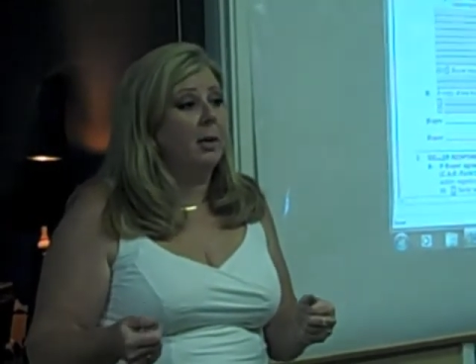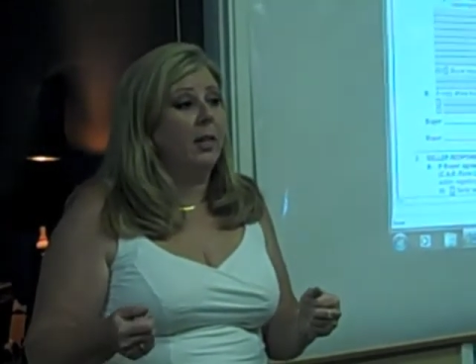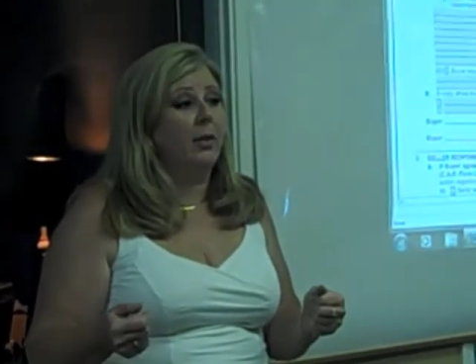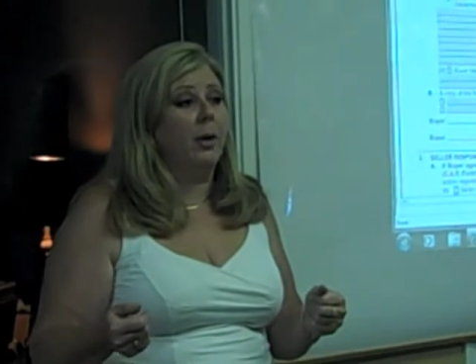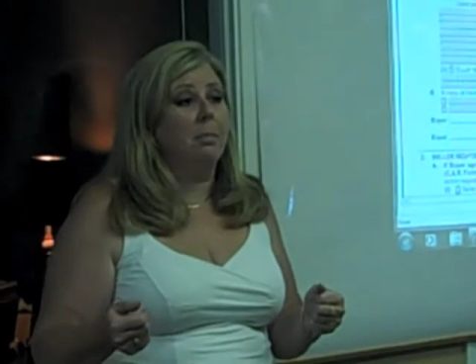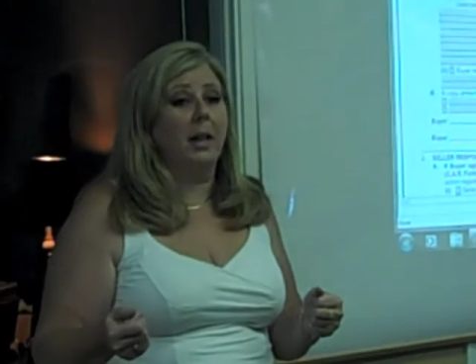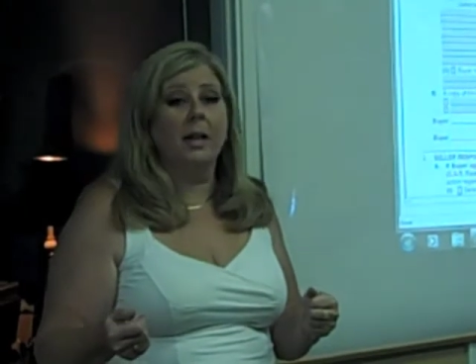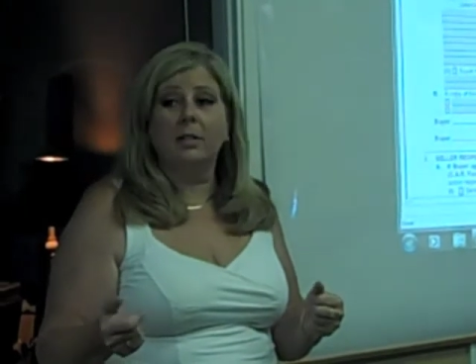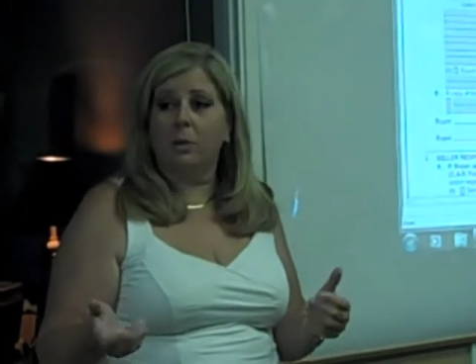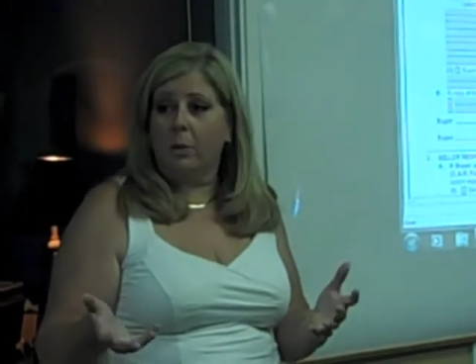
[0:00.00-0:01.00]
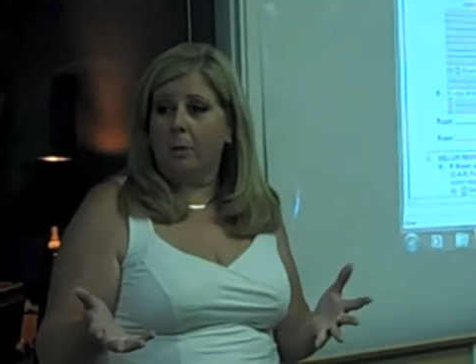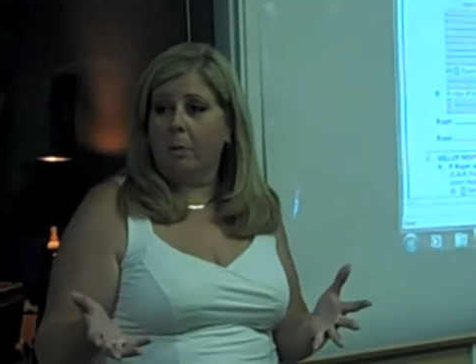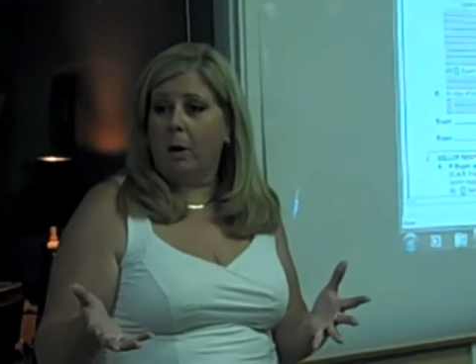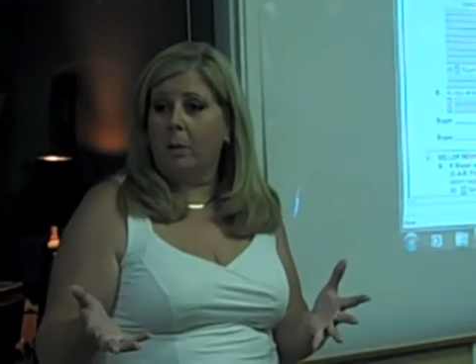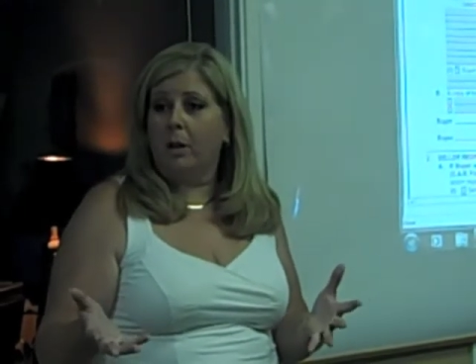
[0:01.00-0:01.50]
but they replaced it with a
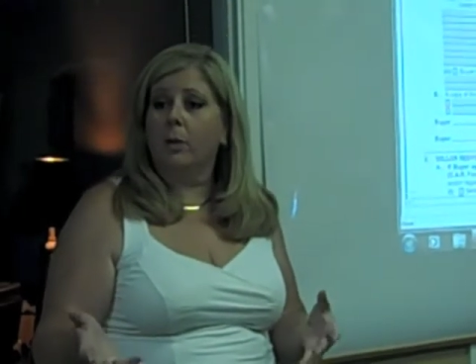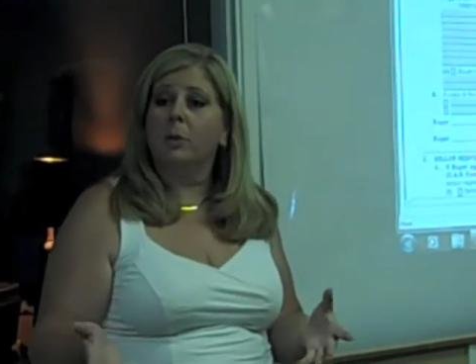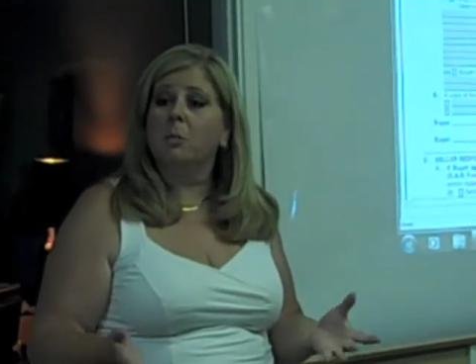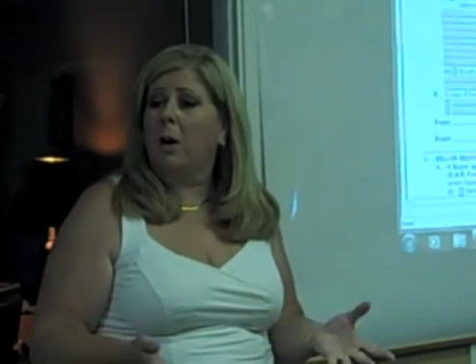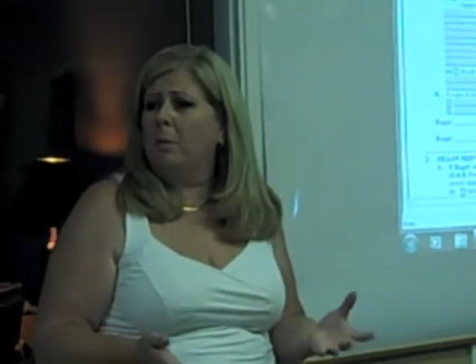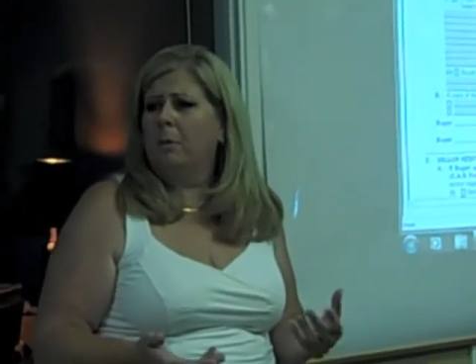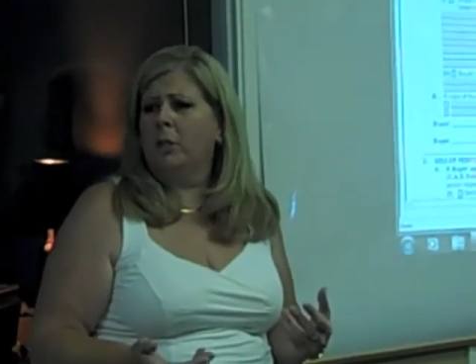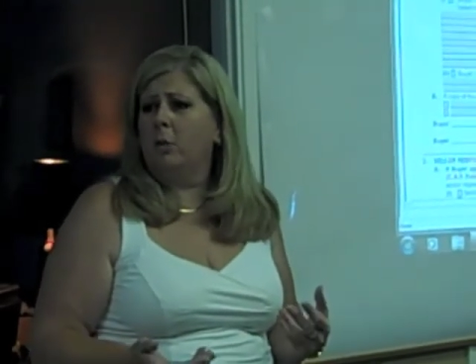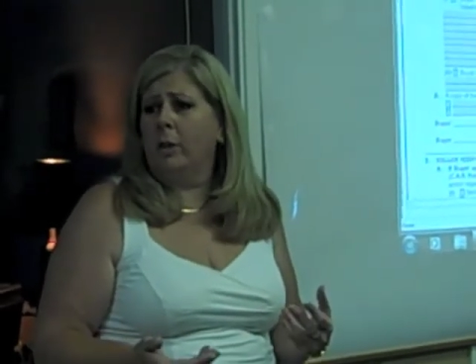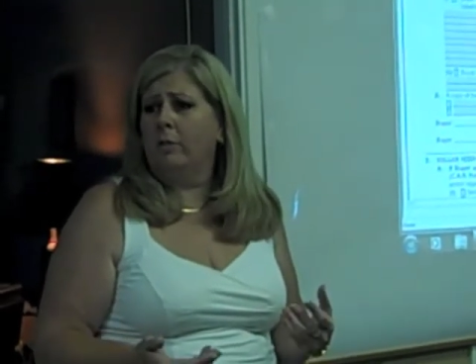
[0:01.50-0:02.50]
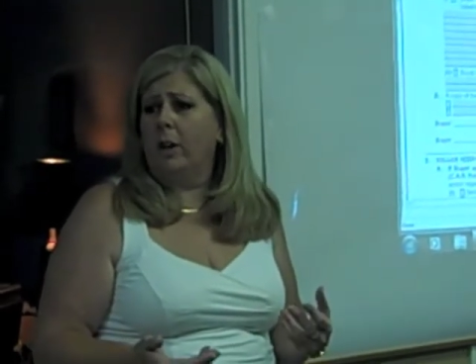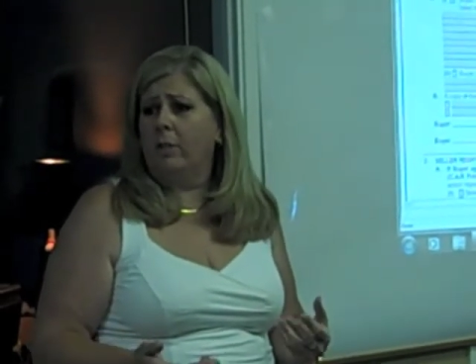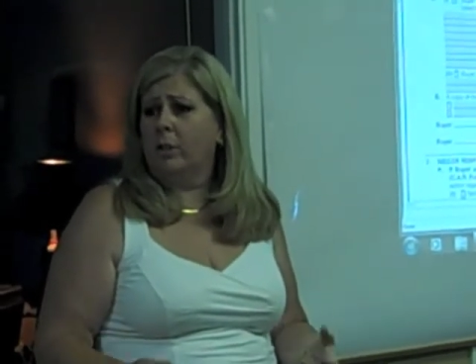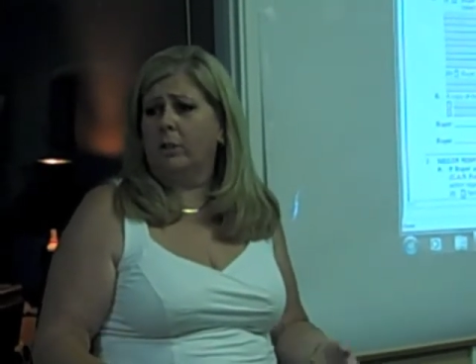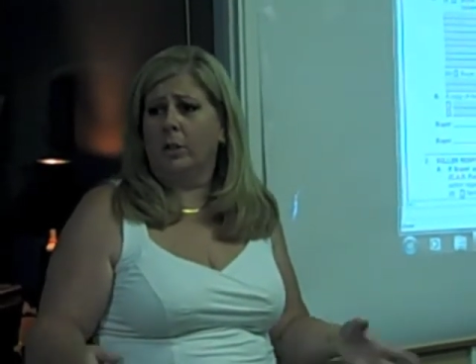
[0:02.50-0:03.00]
barbecue that was probably
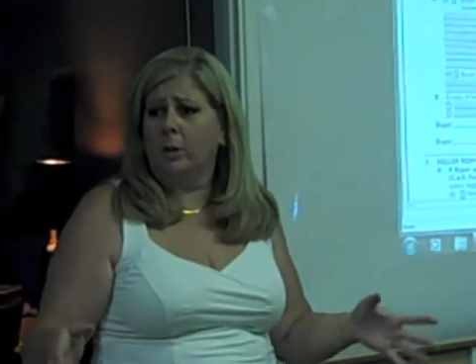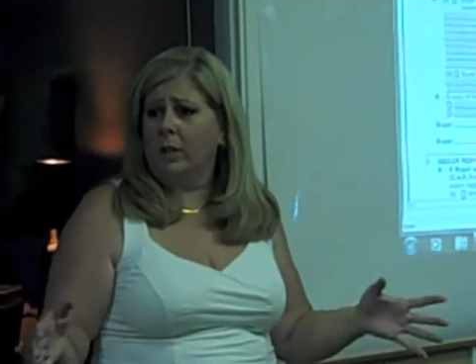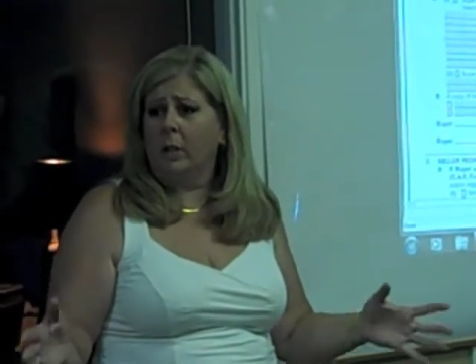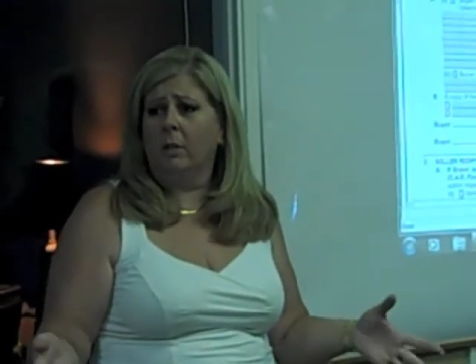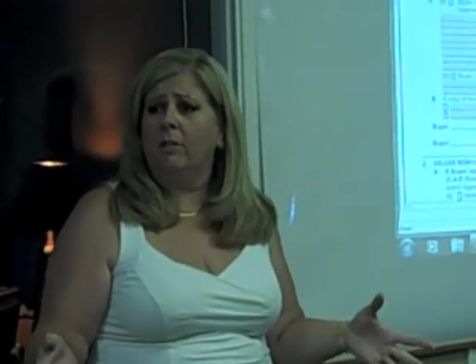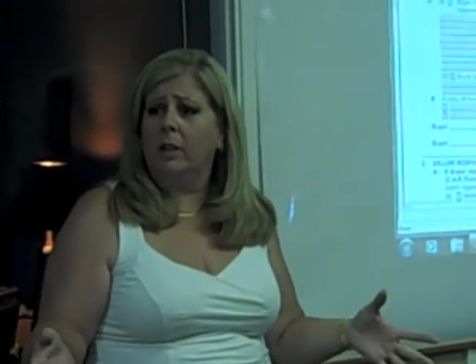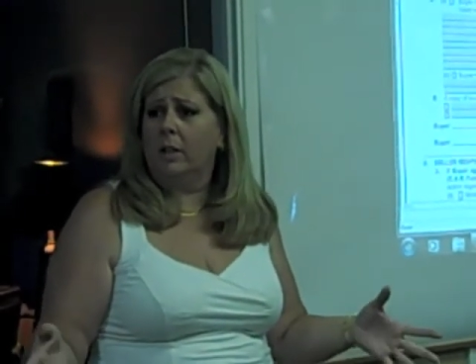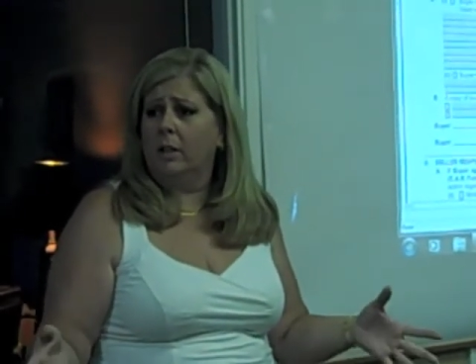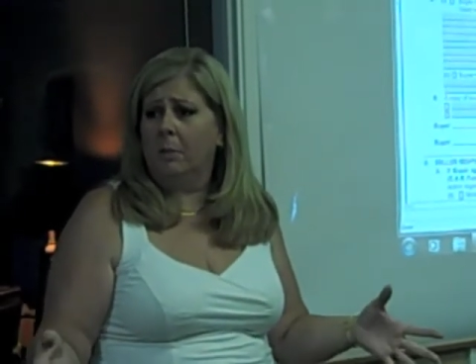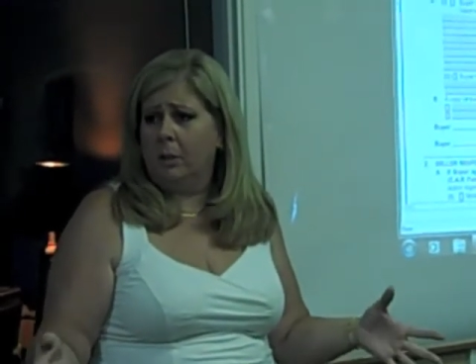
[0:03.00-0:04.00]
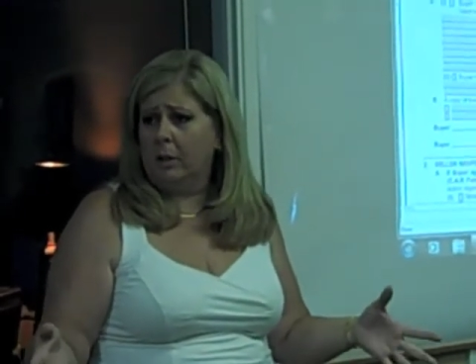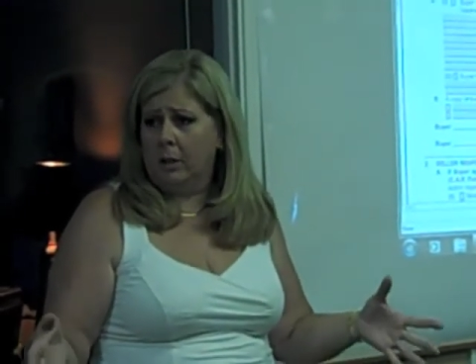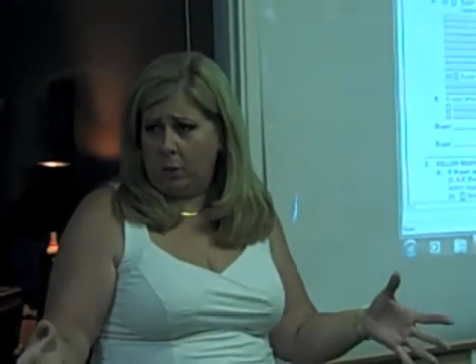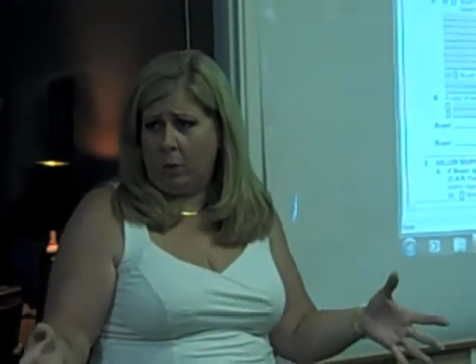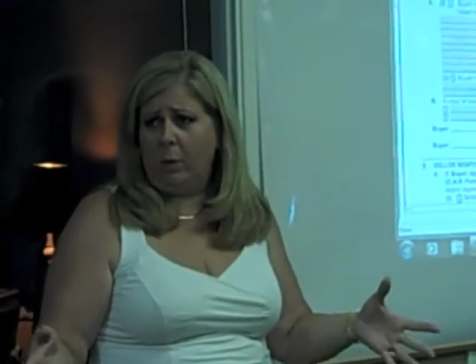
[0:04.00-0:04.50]
25 years old. It didn't fit into the
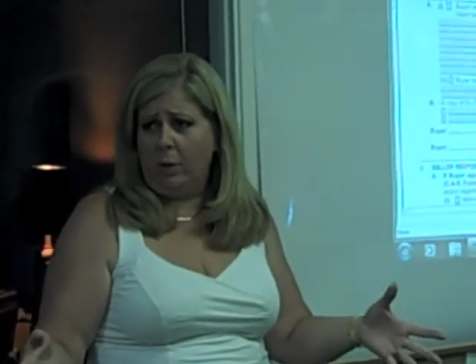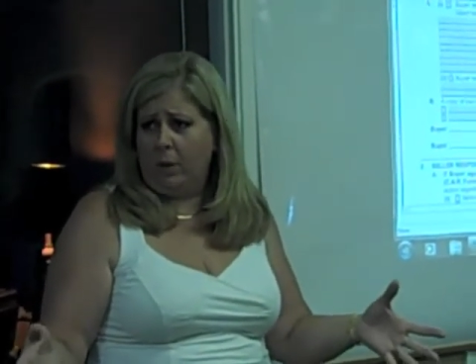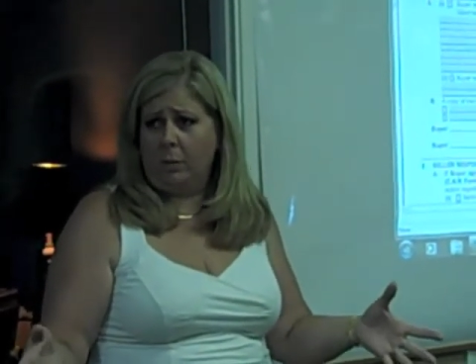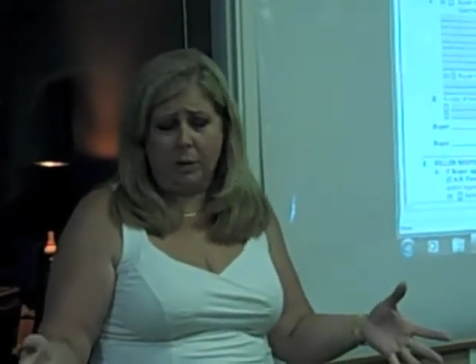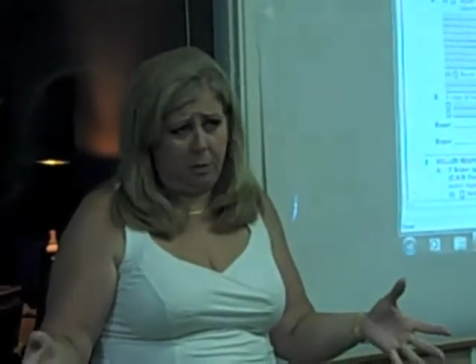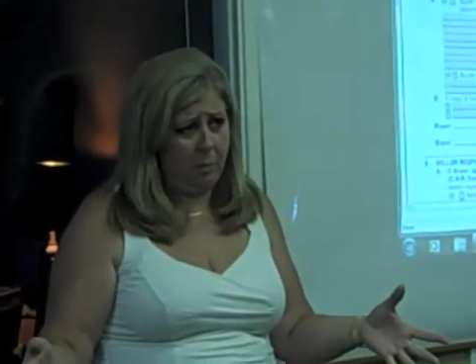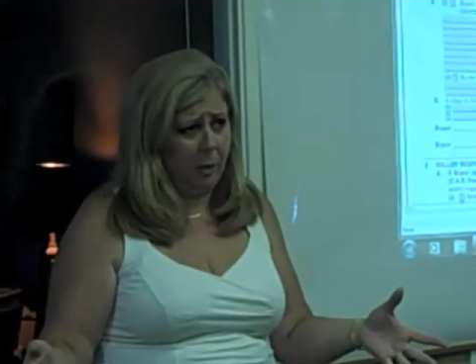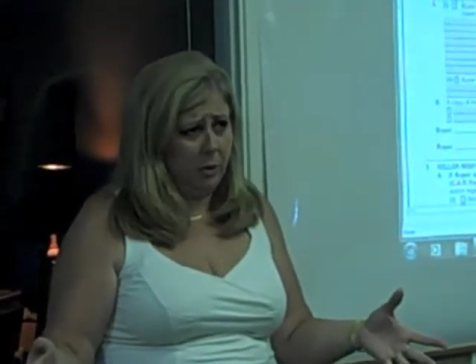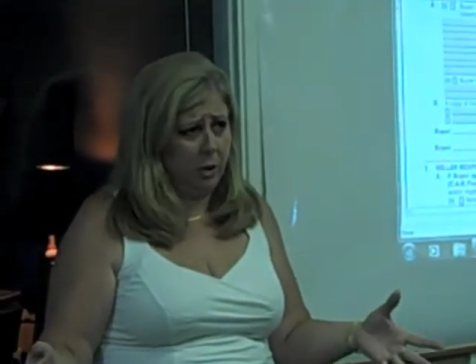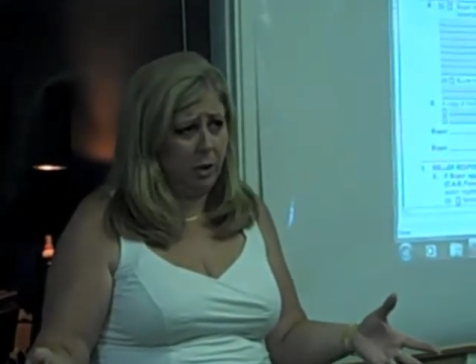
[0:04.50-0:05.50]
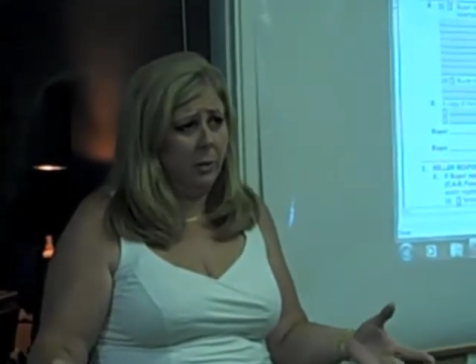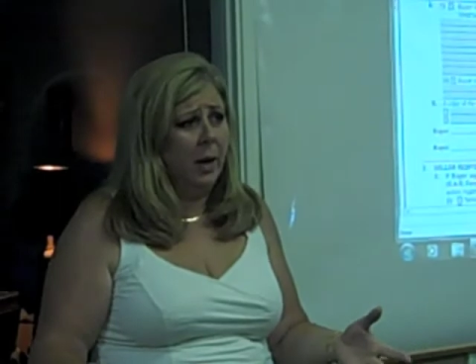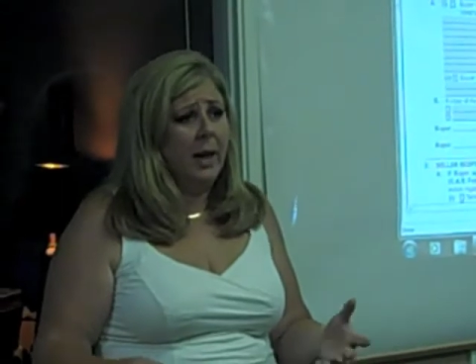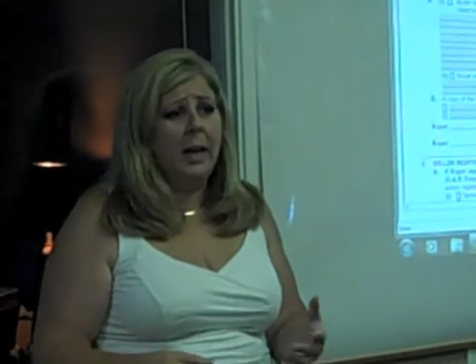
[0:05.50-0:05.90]
built-in hole that it was supposed to.